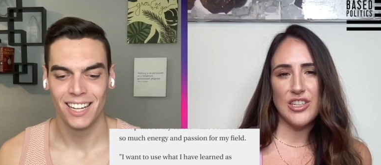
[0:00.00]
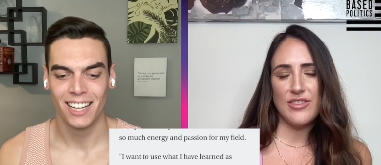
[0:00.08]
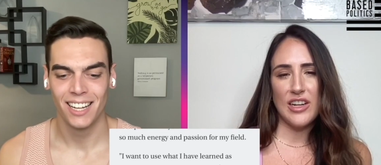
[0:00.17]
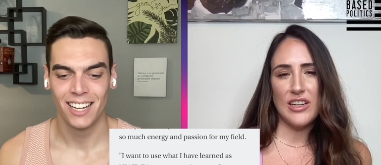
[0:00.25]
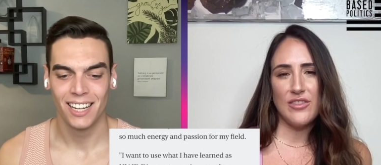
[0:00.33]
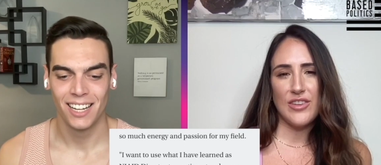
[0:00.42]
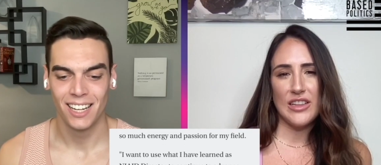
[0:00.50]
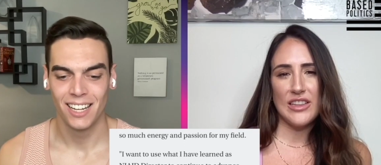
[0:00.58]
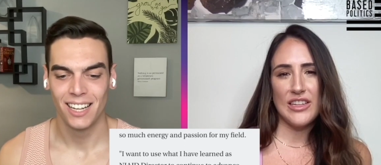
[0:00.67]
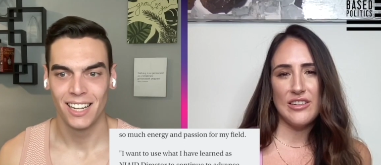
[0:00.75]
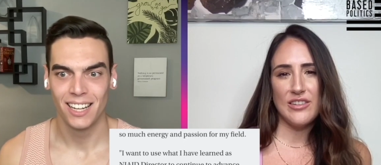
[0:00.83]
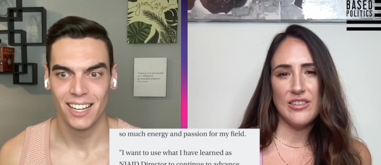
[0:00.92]
Speaker 1: of scientific
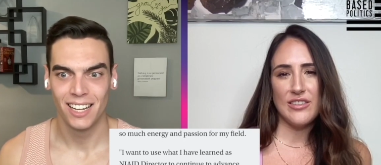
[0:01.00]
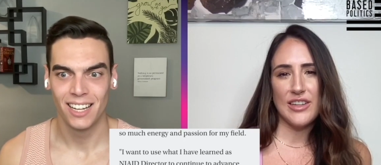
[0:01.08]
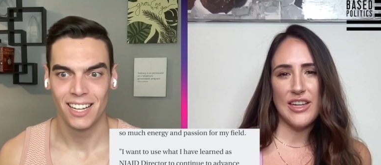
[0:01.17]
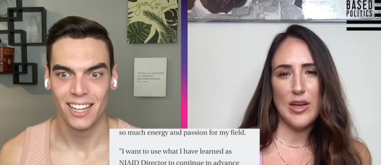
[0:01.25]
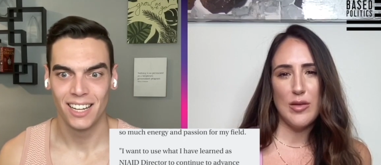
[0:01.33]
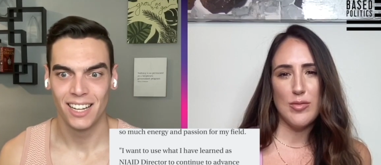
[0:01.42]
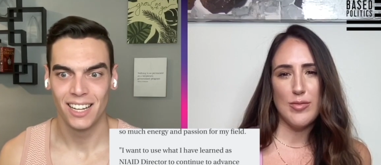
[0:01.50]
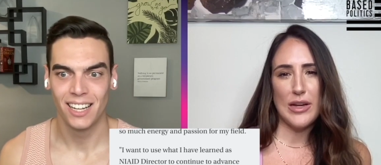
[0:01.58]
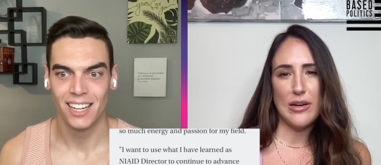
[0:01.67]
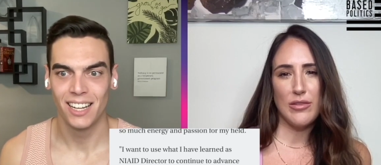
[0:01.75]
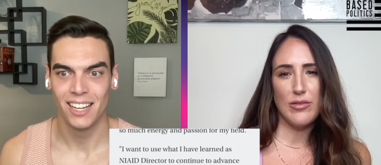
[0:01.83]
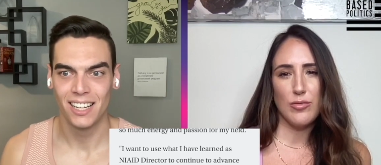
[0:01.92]
leaders as they help
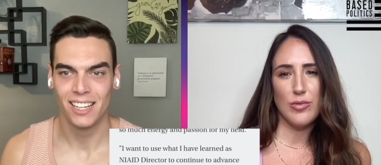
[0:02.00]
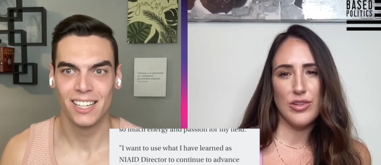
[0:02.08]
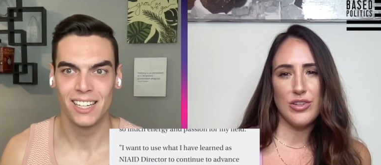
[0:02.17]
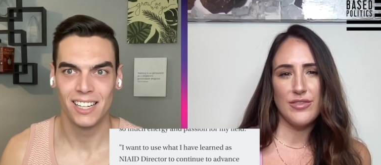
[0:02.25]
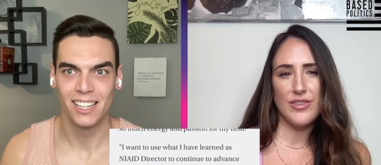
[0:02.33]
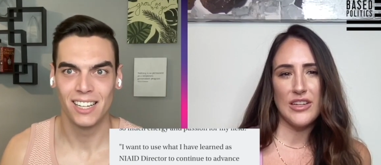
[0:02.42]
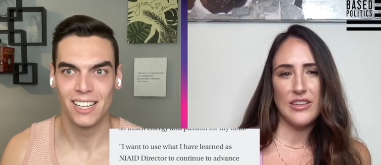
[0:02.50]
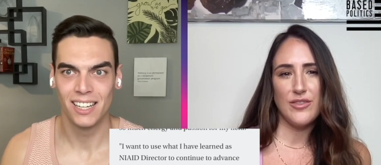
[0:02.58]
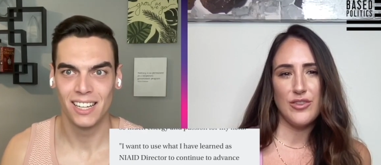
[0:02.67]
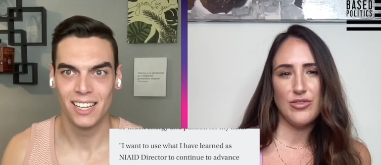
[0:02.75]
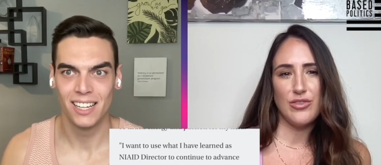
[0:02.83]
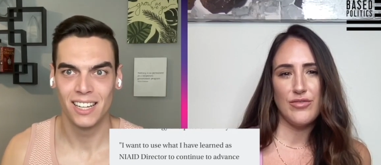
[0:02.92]
prepare the world to face
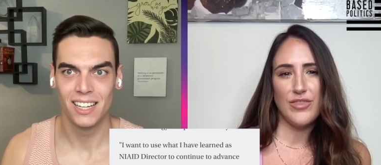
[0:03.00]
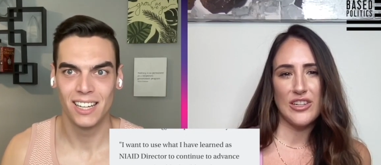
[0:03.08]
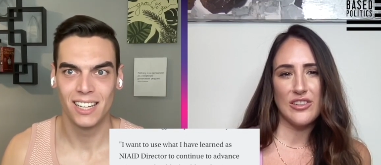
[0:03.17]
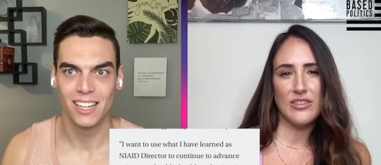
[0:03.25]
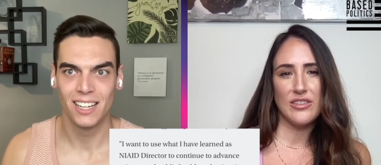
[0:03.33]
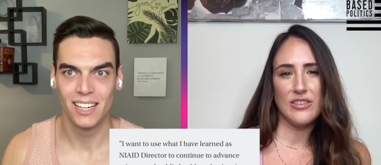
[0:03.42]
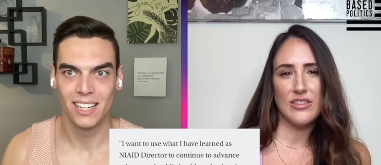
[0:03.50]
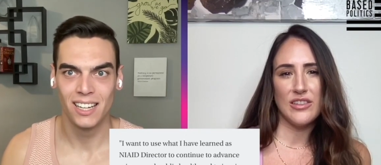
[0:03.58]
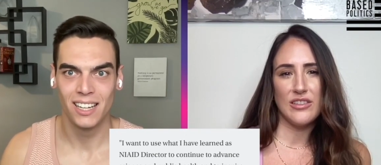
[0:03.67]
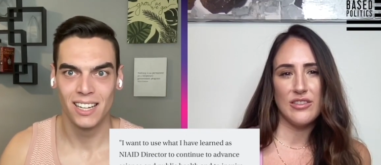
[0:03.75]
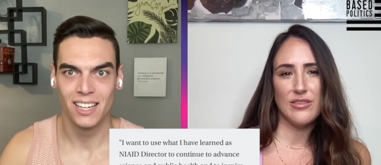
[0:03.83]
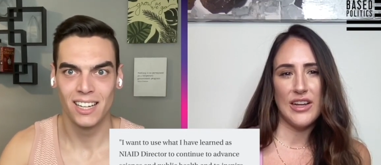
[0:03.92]
future infectious
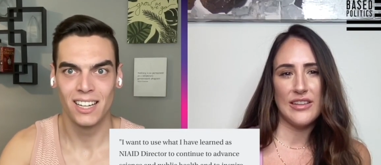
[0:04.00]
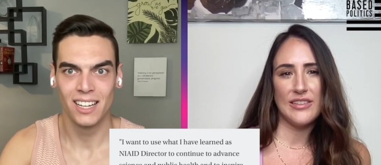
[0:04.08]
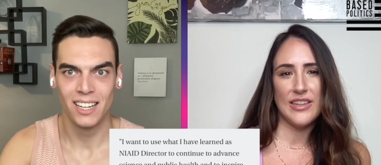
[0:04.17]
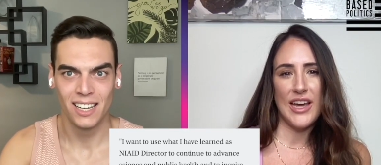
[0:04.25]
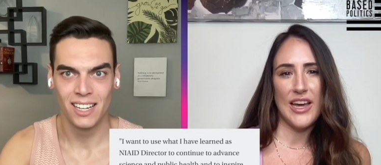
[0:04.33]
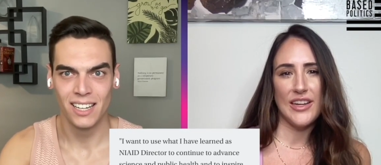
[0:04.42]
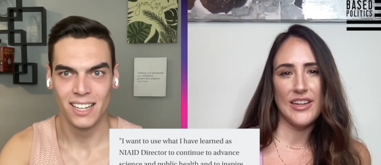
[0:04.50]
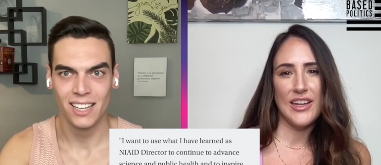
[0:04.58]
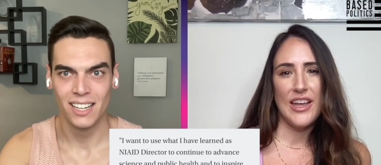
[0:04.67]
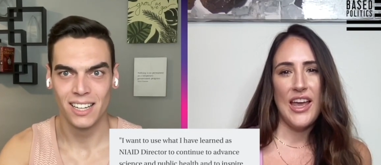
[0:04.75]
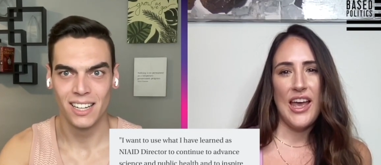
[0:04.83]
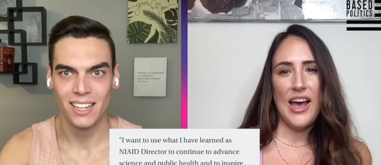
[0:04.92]
disease threats, he added.
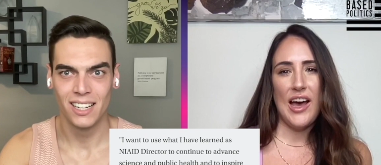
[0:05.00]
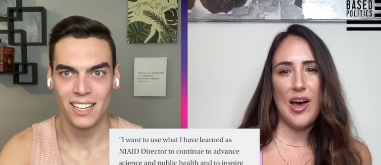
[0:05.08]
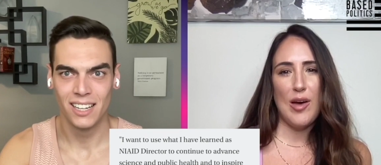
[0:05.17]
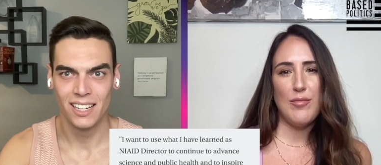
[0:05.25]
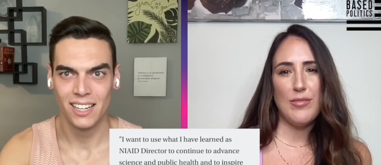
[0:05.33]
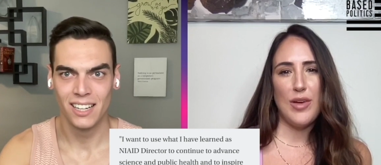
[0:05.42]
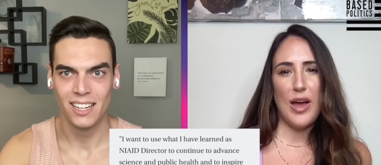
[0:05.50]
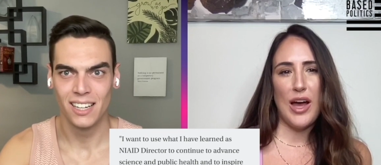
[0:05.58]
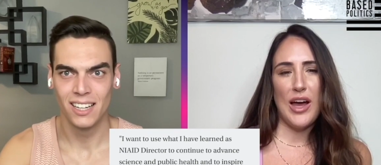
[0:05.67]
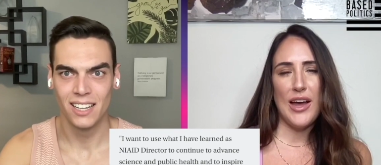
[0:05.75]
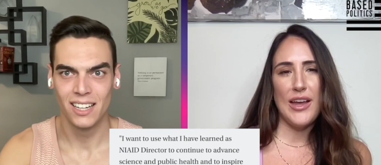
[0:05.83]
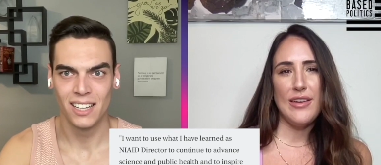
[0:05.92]
Um,
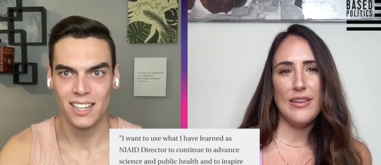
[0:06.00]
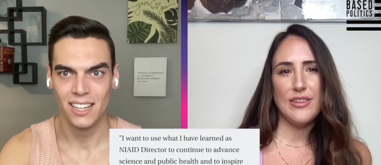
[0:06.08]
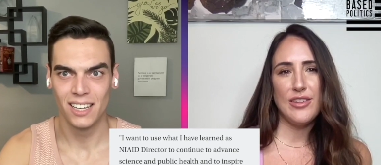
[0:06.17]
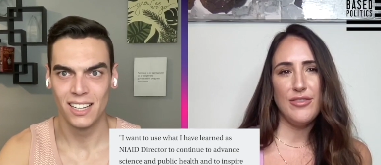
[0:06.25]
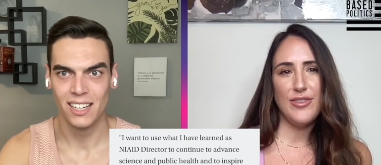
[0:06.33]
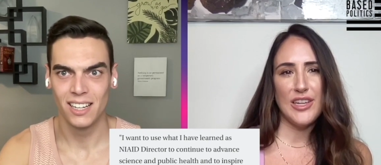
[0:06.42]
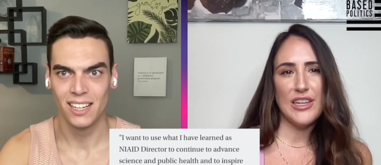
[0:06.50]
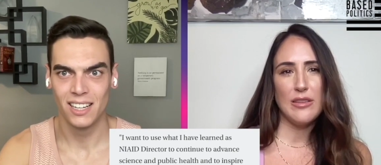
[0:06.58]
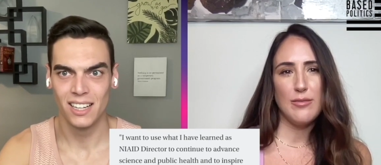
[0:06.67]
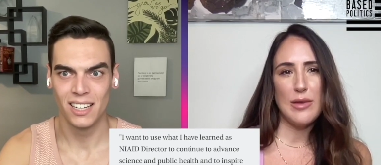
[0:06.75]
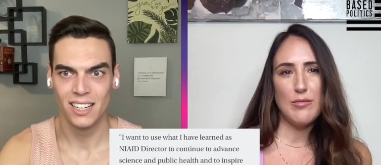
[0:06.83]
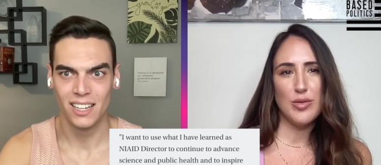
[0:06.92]
I do you feel like
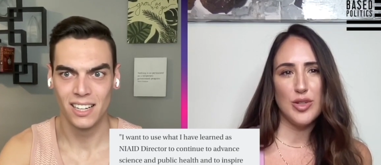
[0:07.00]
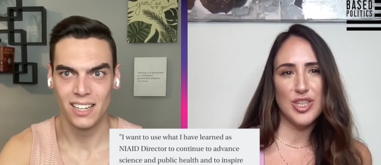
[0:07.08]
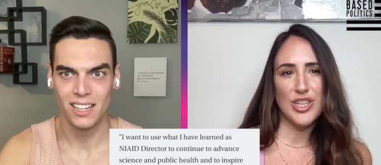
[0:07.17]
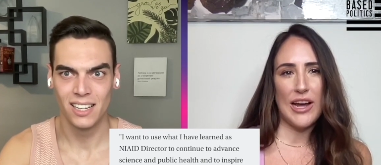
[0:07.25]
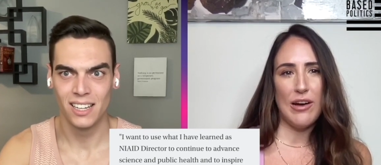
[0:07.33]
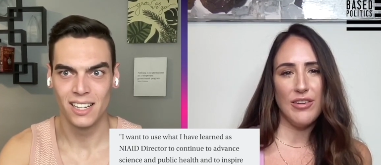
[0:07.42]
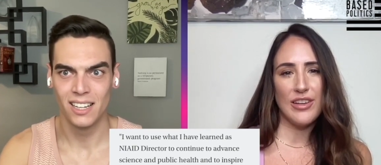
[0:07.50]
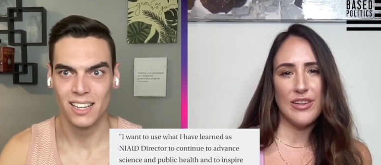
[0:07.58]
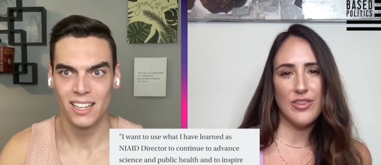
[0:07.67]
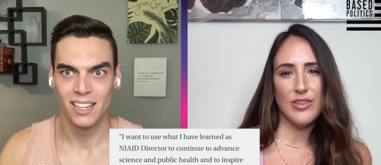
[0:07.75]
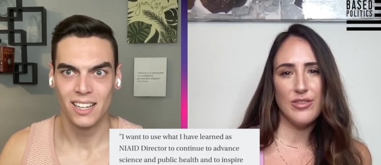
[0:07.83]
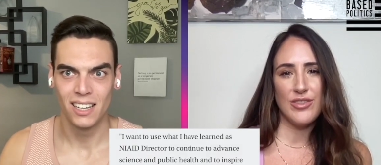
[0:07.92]
he's being pushed out
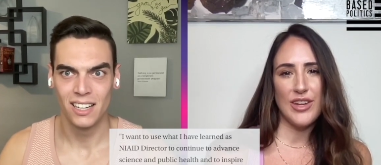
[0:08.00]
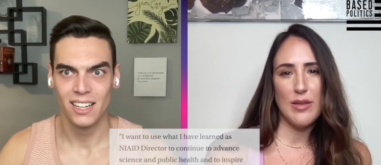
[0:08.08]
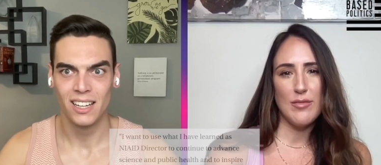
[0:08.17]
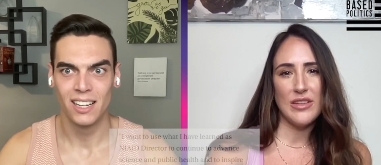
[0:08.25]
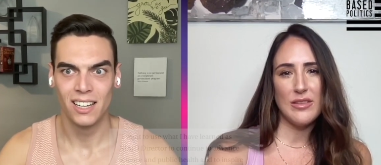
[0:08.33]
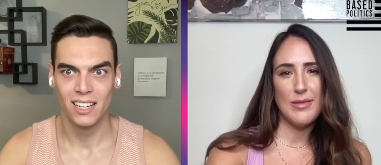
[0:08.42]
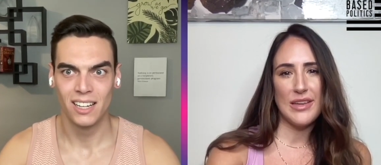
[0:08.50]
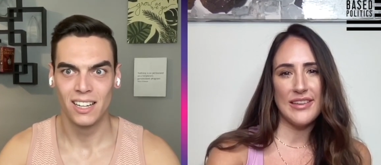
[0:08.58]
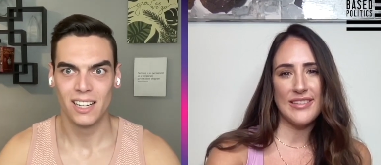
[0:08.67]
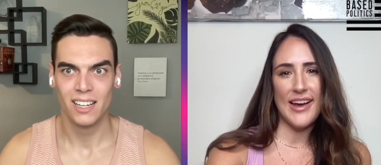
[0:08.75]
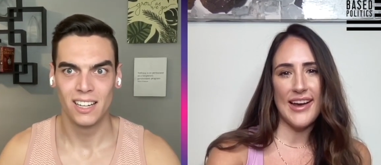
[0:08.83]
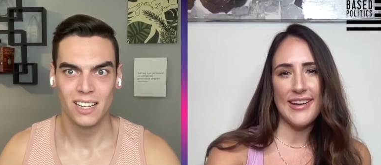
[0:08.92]
given those statements?
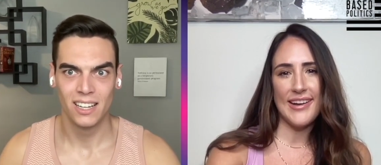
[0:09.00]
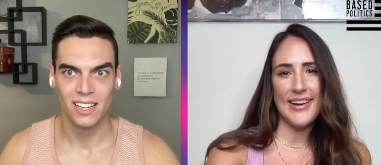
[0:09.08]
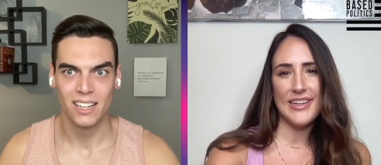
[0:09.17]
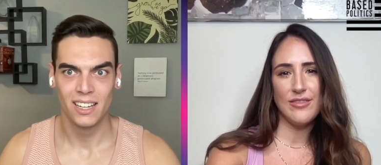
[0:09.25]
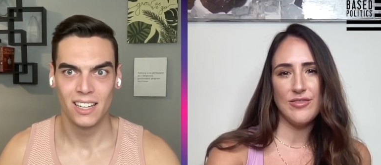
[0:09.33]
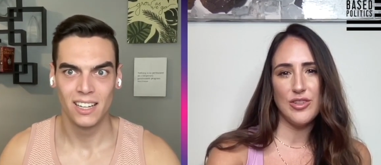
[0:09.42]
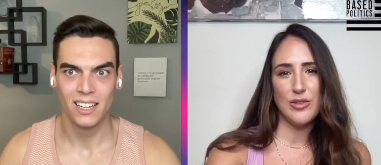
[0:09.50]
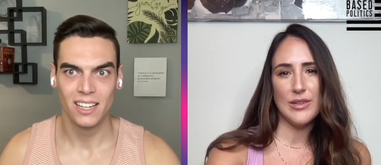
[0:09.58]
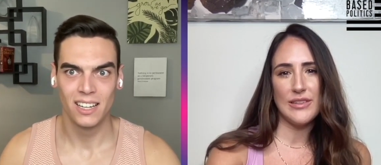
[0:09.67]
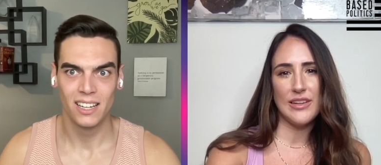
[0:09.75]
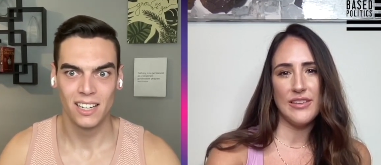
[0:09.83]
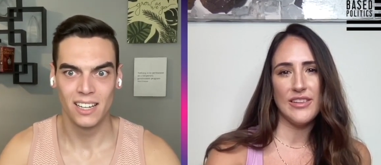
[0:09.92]
Because I kind of do.
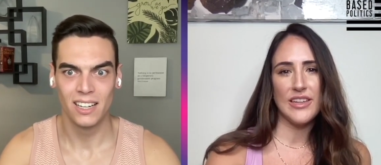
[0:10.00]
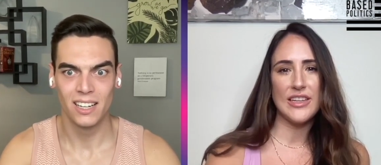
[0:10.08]
It sounds like